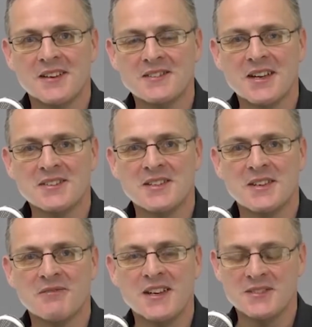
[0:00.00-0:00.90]
Touching your
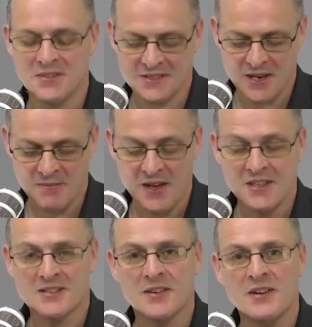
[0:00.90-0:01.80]
face all the time.
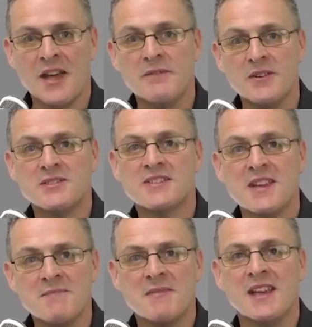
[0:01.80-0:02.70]
So if you
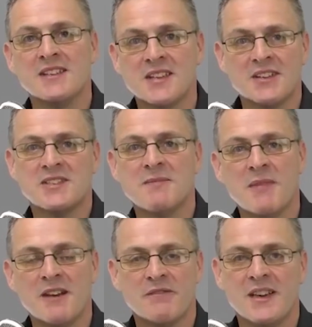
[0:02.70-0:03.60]
see me touching
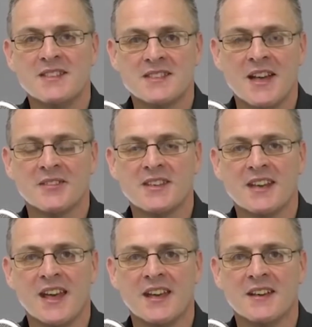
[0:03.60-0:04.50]
my face now
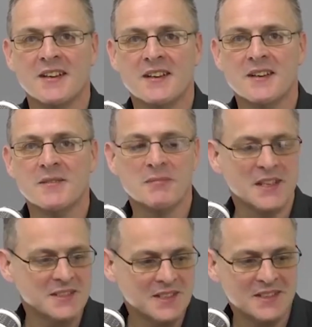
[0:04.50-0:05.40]
today,
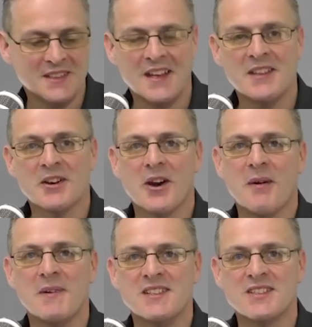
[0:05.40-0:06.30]
please in the
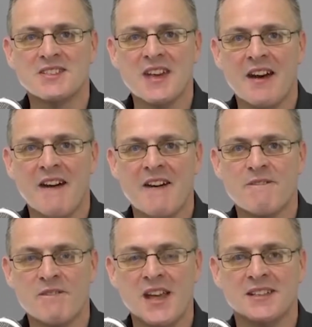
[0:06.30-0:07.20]
comments, just shout out
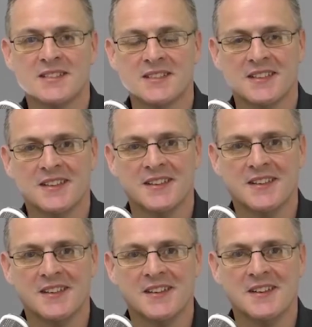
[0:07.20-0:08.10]
face.
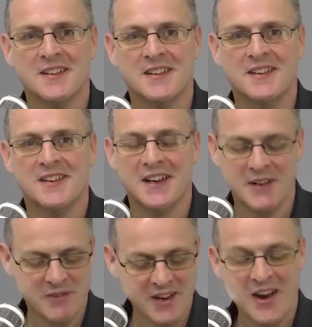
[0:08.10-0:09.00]
And
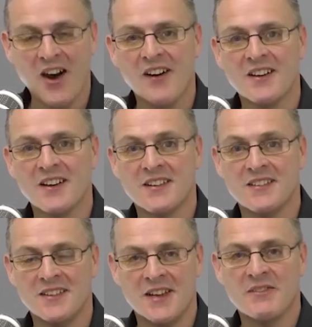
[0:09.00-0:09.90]
if I can't
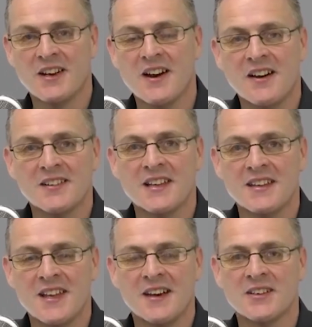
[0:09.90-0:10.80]

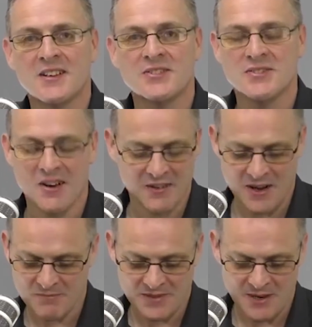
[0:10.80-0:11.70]
get that under control,
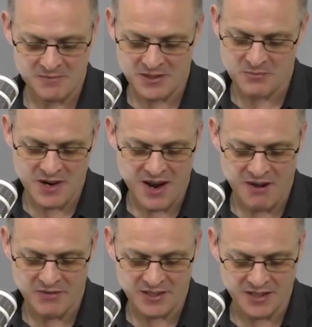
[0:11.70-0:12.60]
I'm going to wear
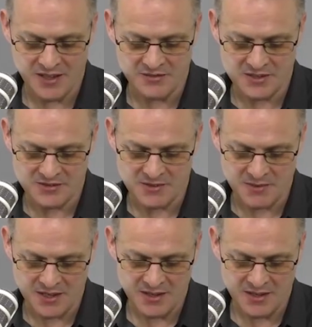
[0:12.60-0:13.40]
oven gloves or something.